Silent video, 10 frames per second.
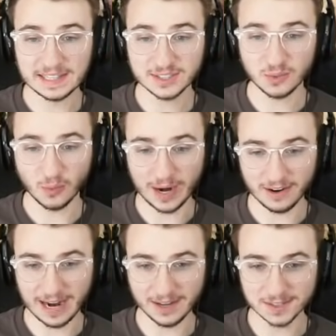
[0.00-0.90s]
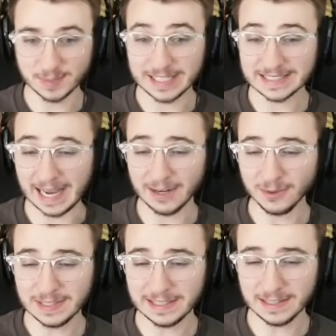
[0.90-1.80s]
this warehouse, because I
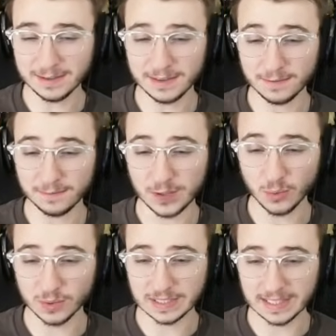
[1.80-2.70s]
don't think that the fuel